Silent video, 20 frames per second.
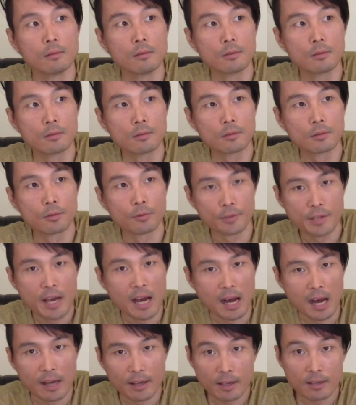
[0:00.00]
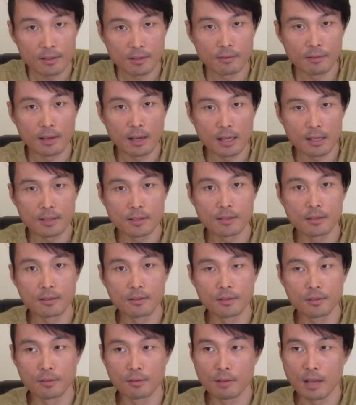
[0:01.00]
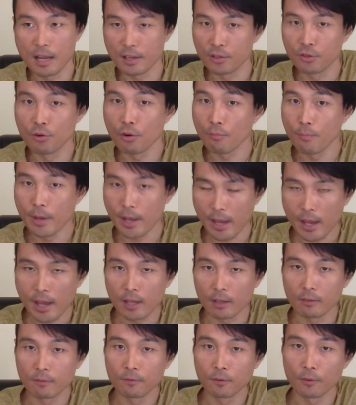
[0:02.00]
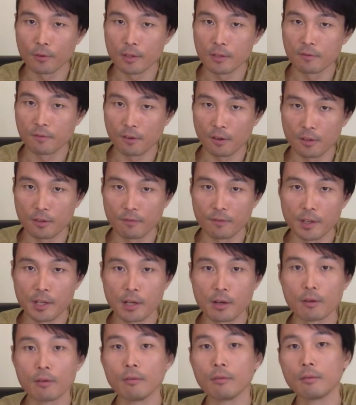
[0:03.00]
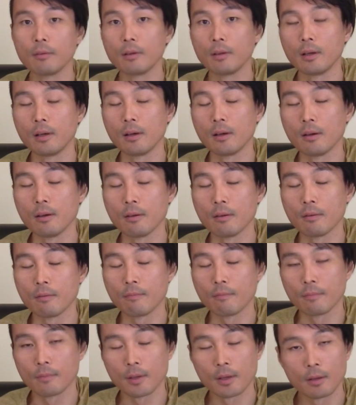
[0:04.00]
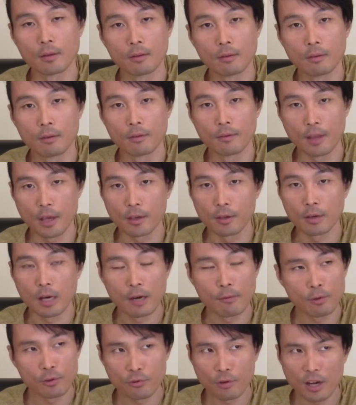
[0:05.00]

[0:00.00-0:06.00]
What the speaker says: So yeah, I guess that should be it for this first video. And thank you. I